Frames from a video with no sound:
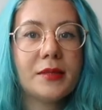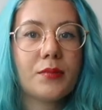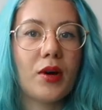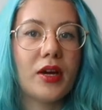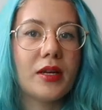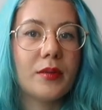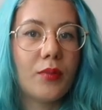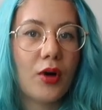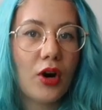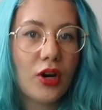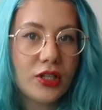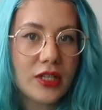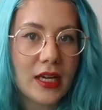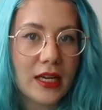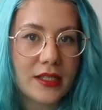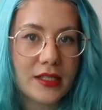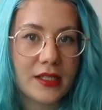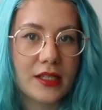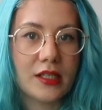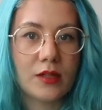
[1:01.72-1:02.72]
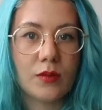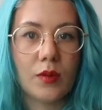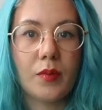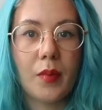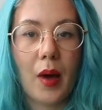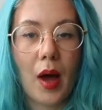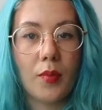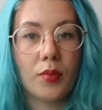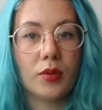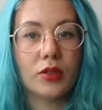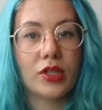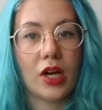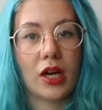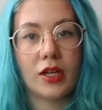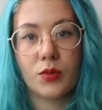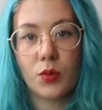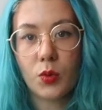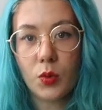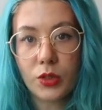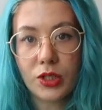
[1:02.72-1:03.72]
sprayed protesters with purple
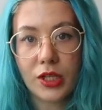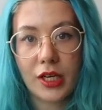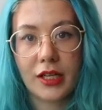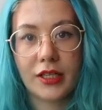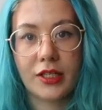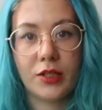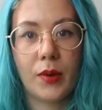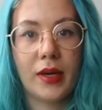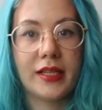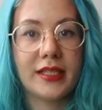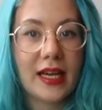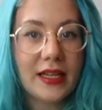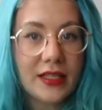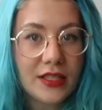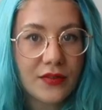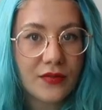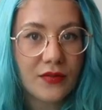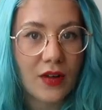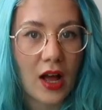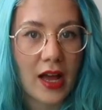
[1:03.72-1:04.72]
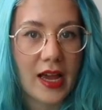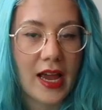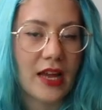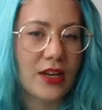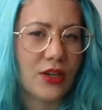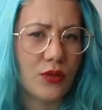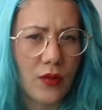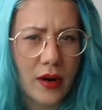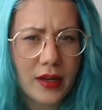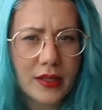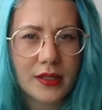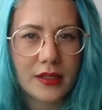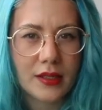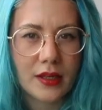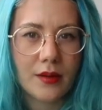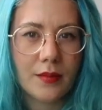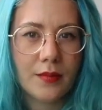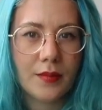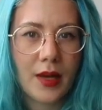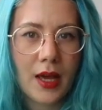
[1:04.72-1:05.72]
dyed water to identify and arrest
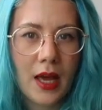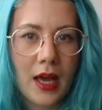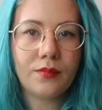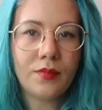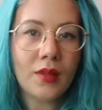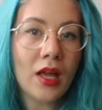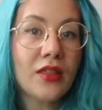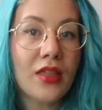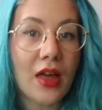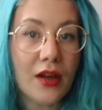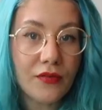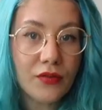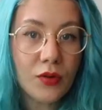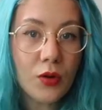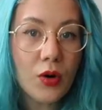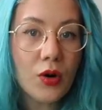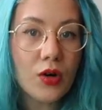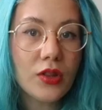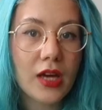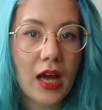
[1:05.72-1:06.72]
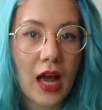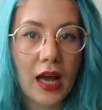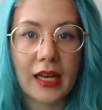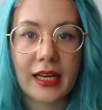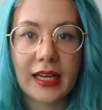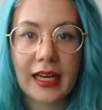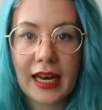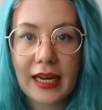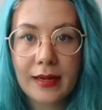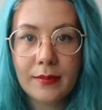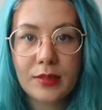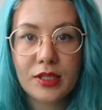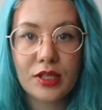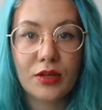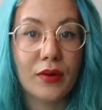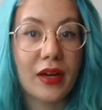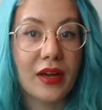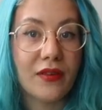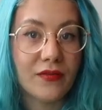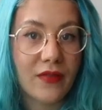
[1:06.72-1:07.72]
them. Therefore, the colour claims to
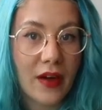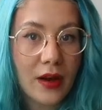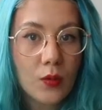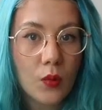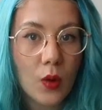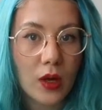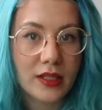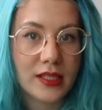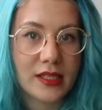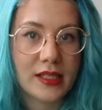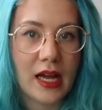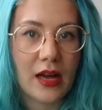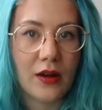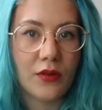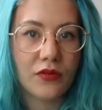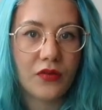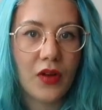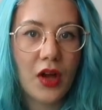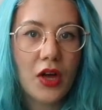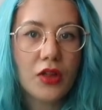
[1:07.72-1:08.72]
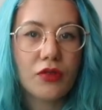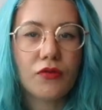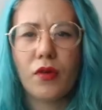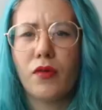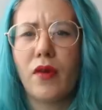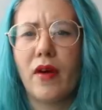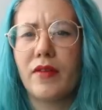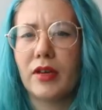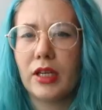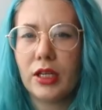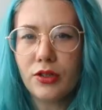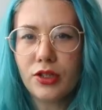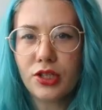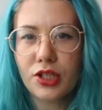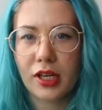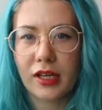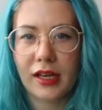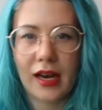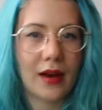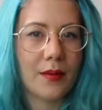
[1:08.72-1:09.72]
reinvent oneself through
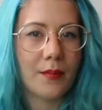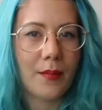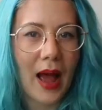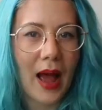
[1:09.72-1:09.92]
revolution and